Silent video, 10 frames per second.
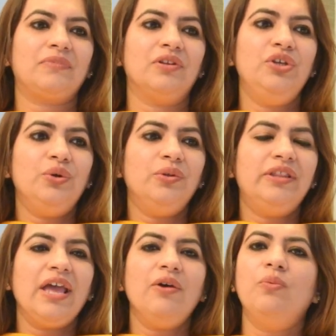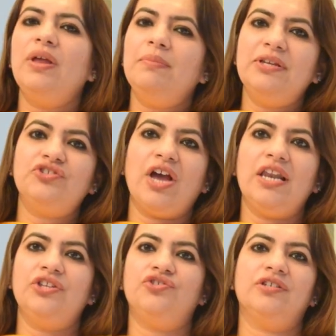you know, there will be
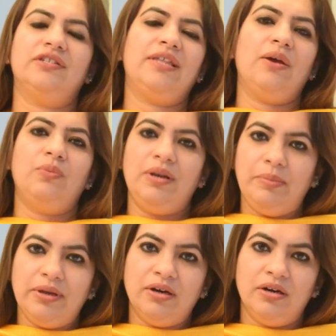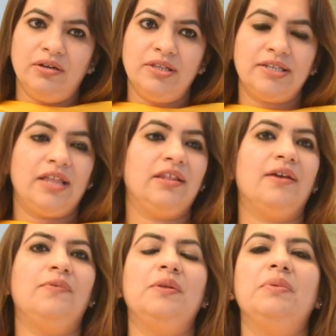challenges, there will be hurdles, and
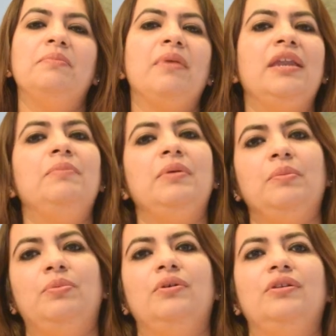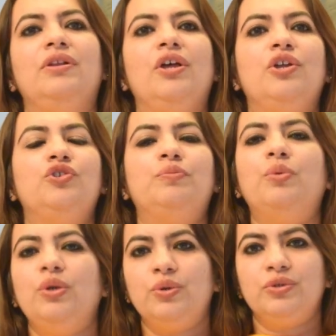there will be many people to
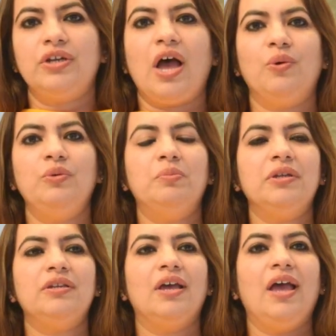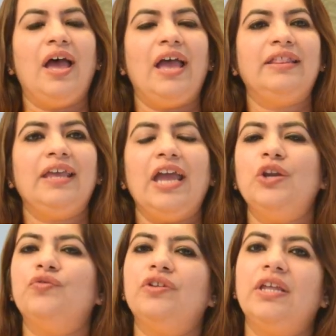pull you down, but I think end
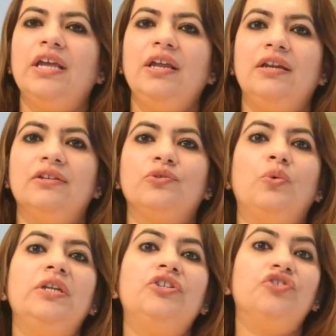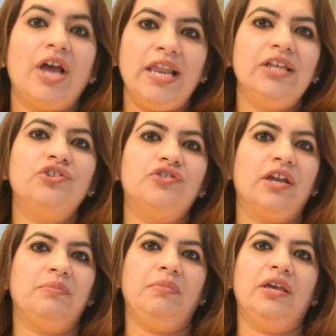of the day, it is only challenge
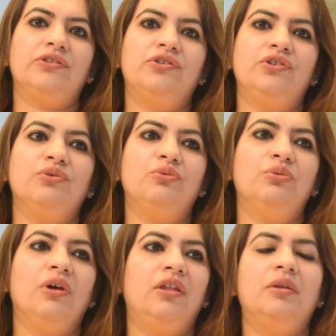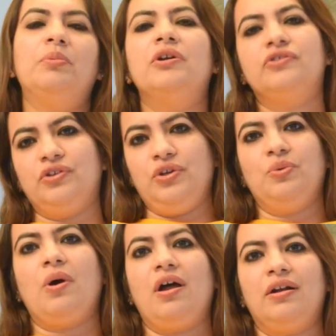that makes you the person
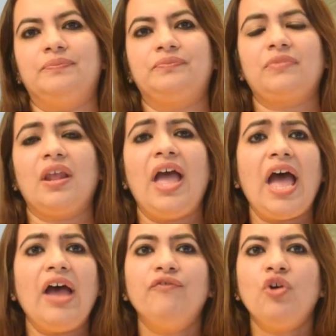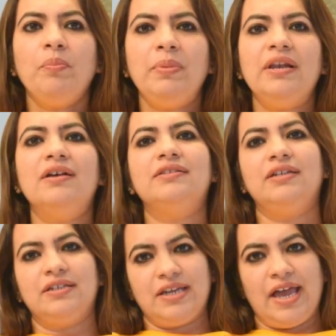you are. Have your pillars
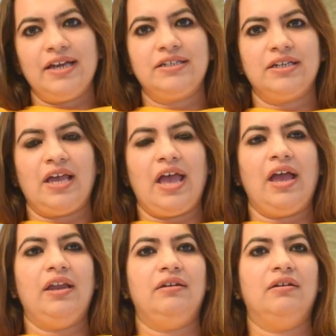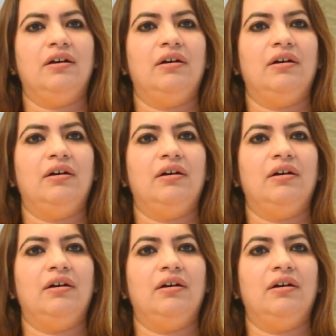intact, and